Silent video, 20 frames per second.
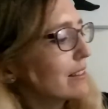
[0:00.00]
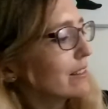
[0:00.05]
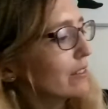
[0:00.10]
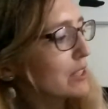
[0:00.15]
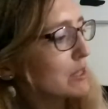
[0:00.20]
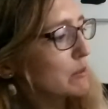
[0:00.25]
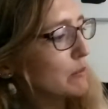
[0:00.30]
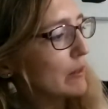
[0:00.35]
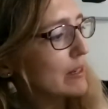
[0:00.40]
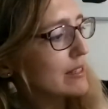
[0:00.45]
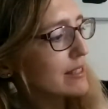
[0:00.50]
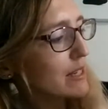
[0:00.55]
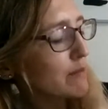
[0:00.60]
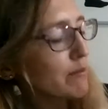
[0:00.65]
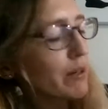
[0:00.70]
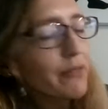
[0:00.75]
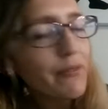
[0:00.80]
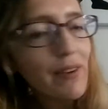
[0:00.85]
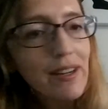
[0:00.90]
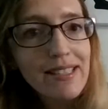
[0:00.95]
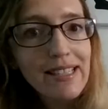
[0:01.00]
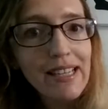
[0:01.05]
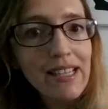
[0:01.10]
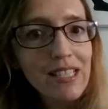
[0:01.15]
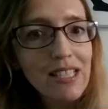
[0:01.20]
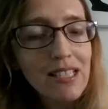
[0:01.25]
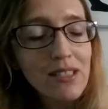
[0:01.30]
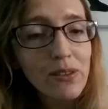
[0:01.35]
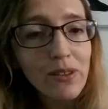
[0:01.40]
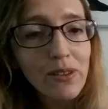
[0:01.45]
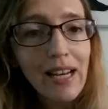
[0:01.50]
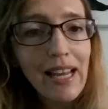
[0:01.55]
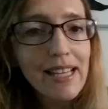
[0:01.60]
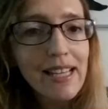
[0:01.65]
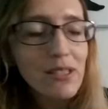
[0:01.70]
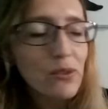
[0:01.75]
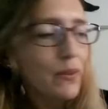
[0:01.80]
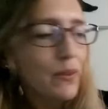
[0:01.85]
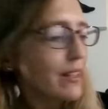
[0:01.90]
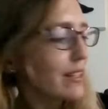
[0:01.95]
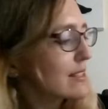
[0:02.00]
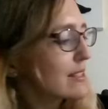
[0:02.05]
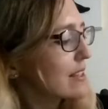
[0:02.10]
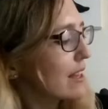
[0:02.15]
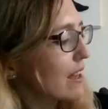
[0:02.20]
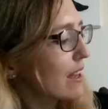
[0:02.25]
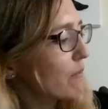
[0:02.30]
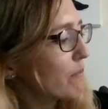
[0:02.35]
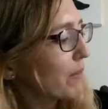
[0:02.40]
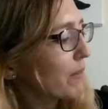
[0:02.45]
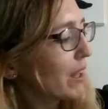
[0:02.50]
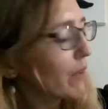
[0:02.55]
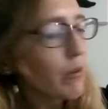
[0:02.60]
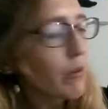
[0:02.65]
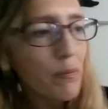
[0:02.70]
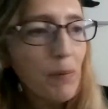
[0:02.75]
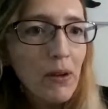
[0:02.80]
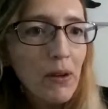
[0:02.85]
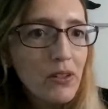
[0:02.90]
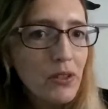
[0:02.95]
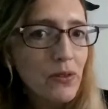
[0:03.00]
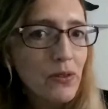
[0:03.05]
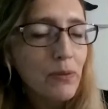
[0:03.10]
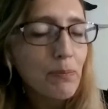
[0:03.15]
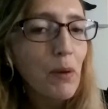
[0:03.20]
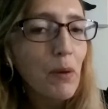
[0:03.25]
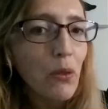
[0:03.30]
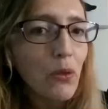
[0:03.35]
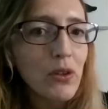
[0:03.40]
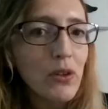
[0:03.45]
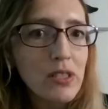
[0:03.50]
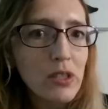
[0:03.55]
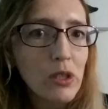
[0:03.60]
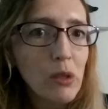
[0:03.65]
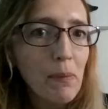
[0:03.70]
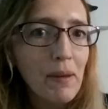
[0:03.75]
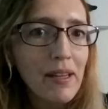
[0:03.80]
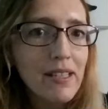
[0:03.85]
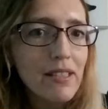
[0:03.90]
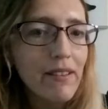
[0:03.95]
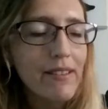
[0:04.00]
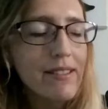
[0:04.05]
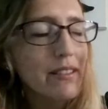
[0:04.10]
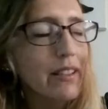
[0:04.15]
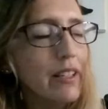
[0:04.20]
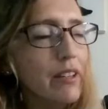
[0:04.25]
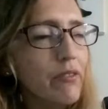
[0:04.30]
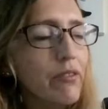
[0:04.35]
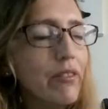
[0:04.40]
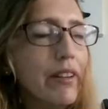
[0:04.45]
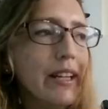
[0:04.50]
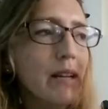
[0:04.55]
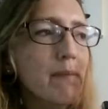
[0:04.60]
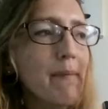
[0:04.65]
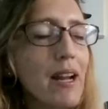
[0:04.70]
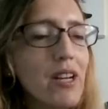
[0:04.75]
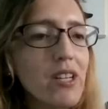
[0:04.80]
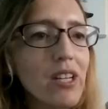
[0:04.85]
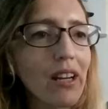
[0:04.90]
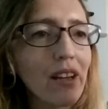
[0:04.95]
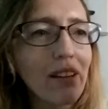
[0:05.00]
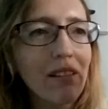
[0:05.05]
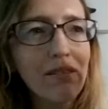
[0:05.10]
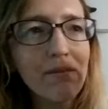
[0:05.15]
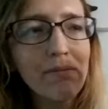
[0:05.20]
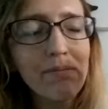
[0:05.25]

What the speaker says: Not surprising, my friend actually, Clare, saw this, and we both got a copy, so it's kind of like a matching